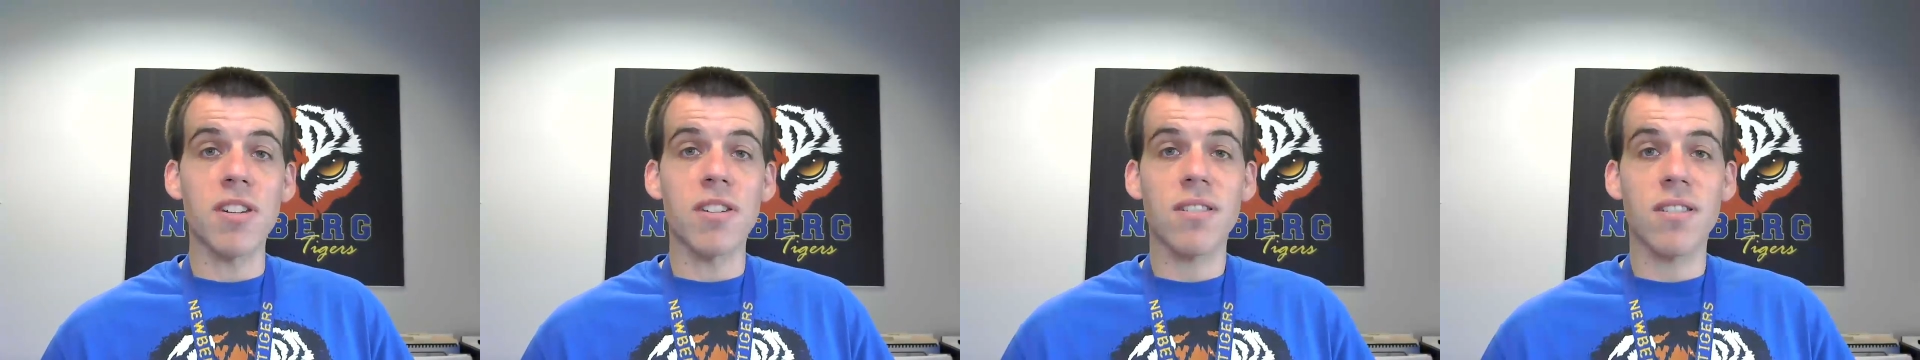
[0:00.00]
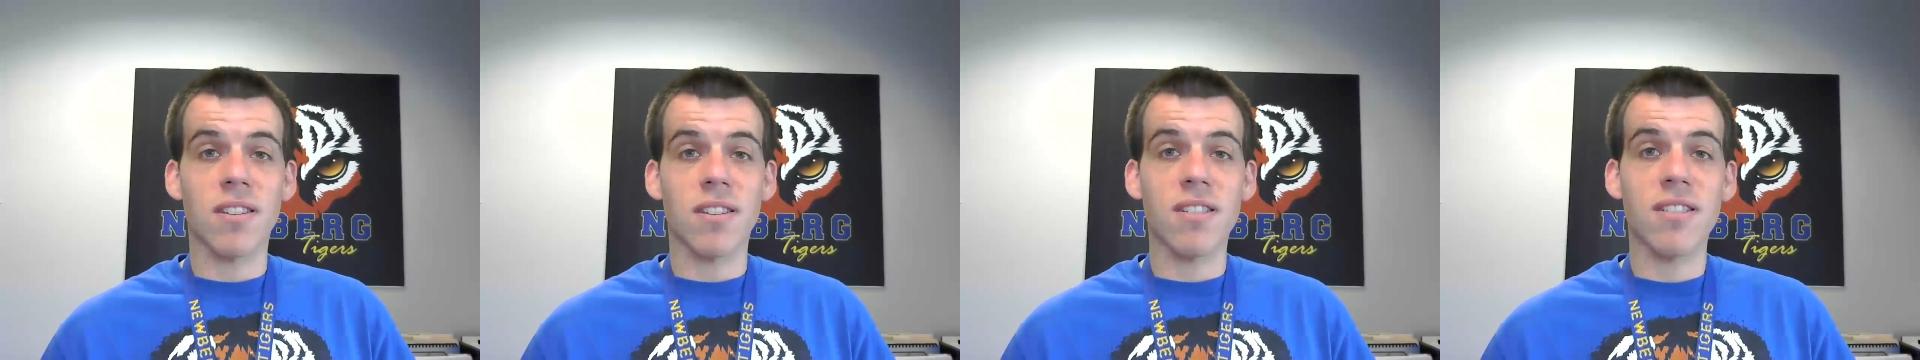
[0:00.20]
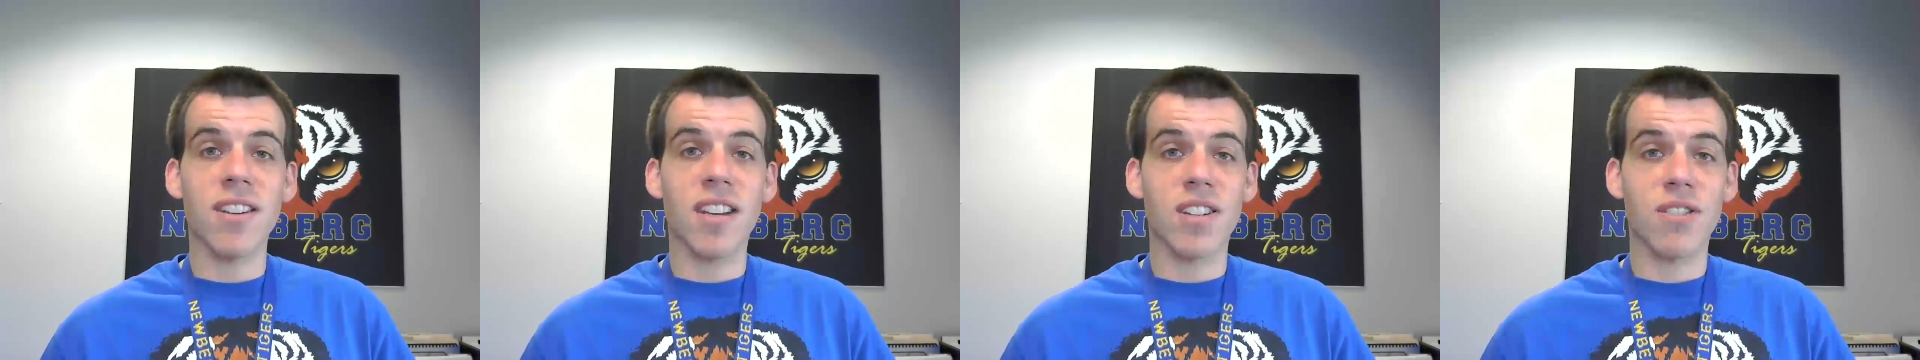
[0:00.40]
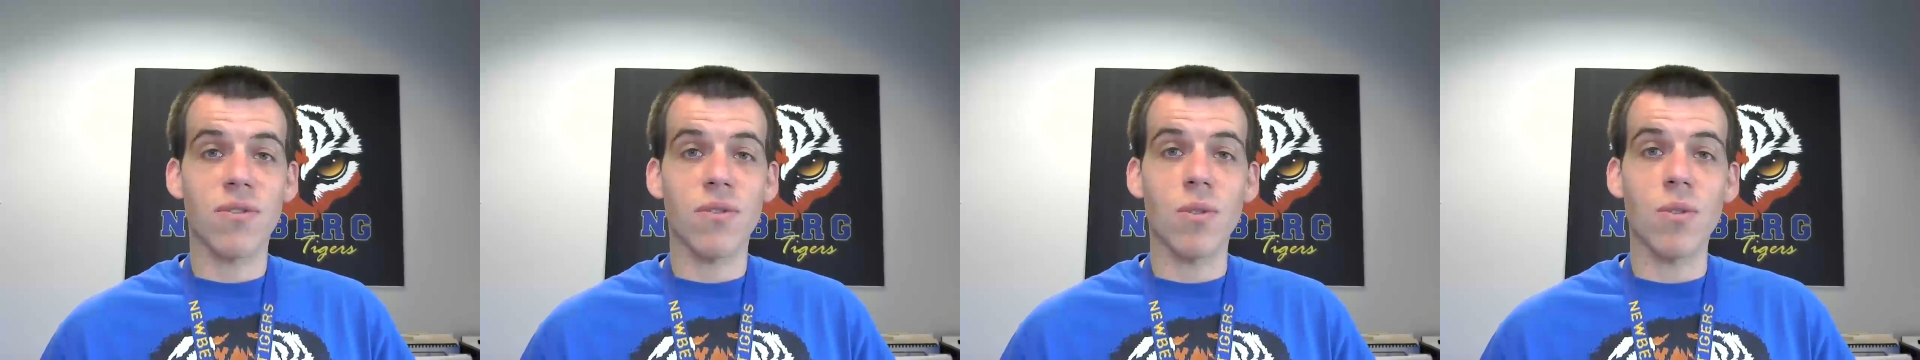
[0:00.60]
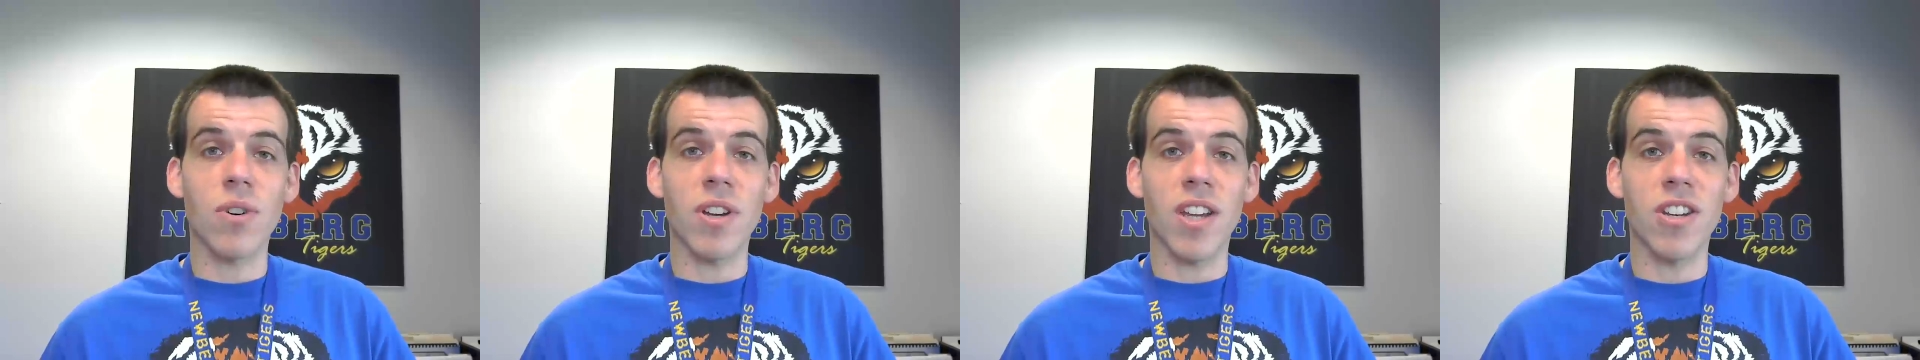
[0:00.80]

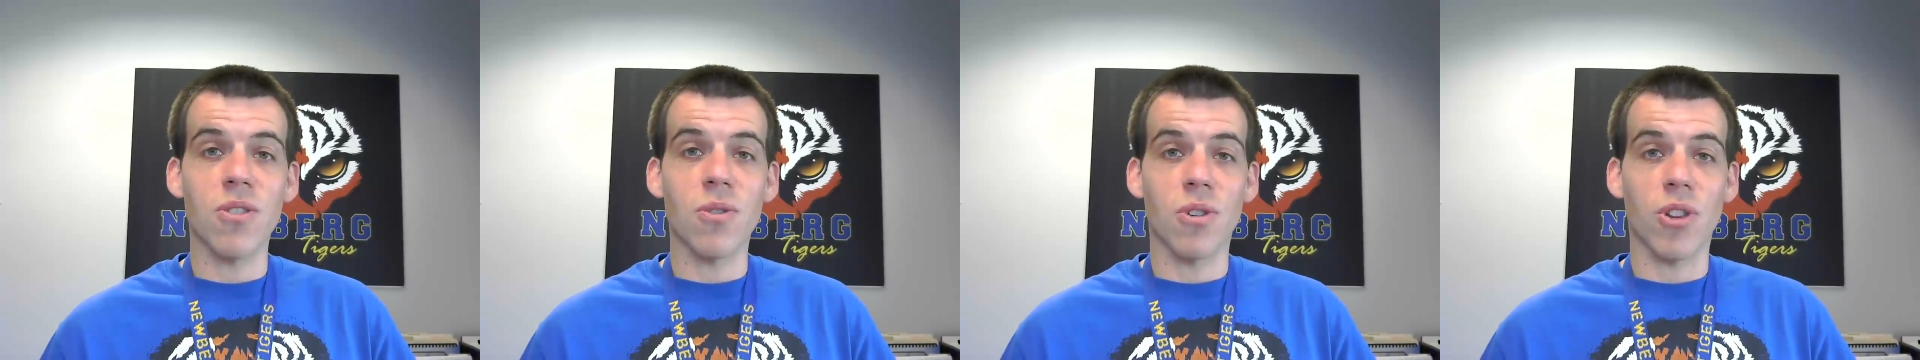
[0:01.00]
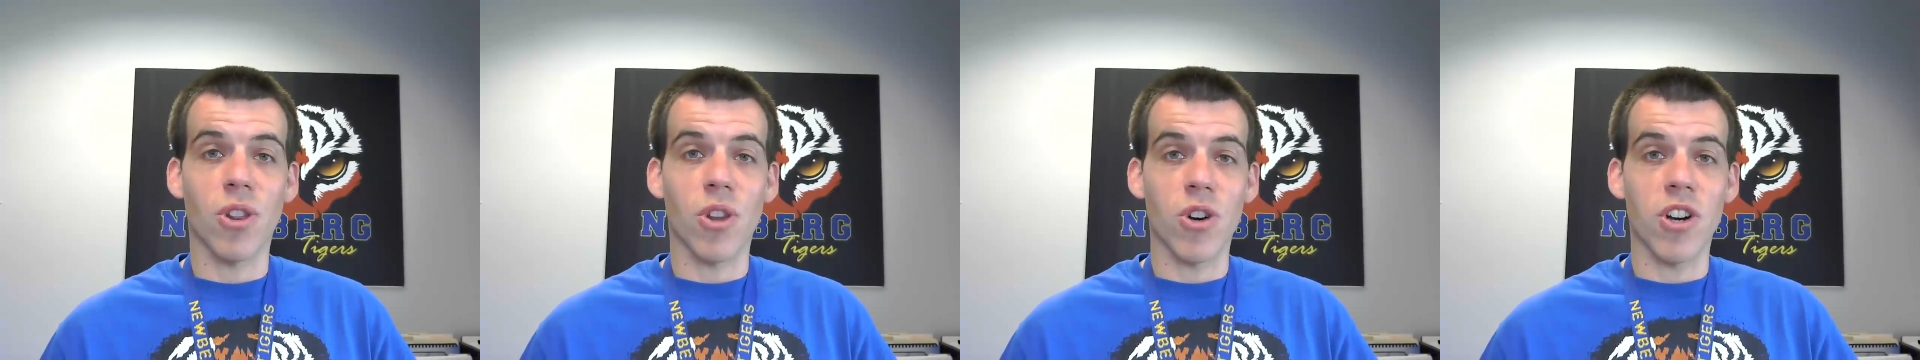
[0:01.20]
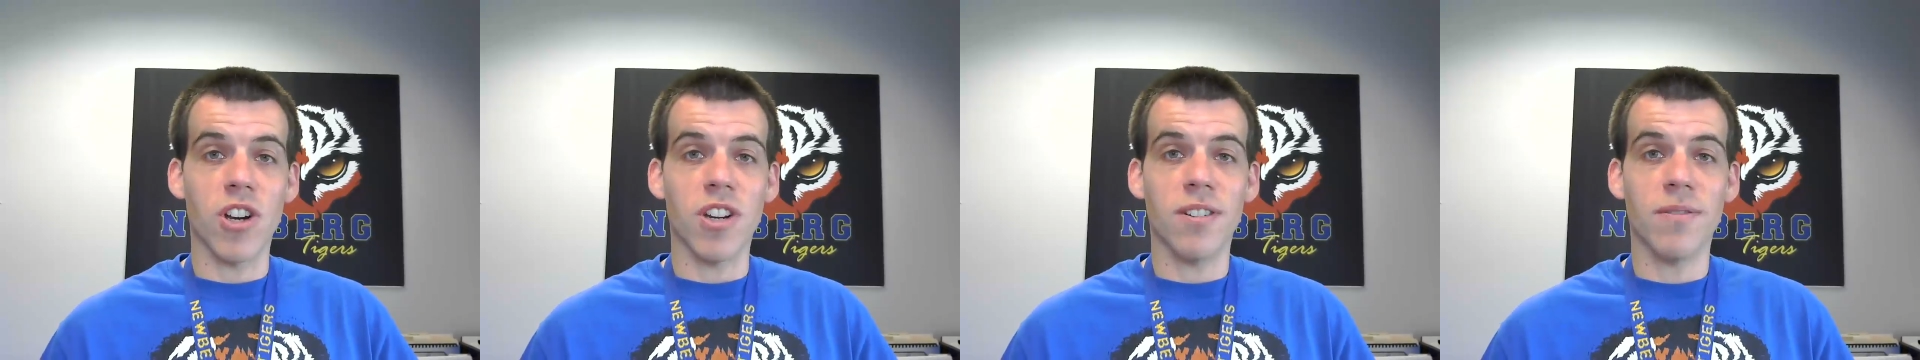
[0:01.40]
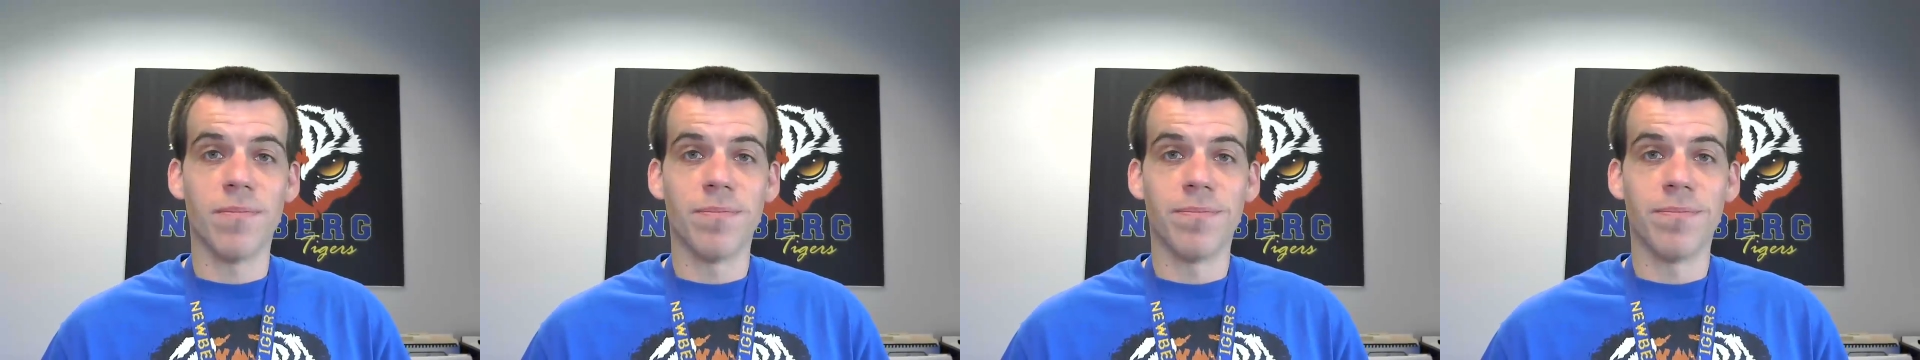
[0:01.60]
successful in your learning.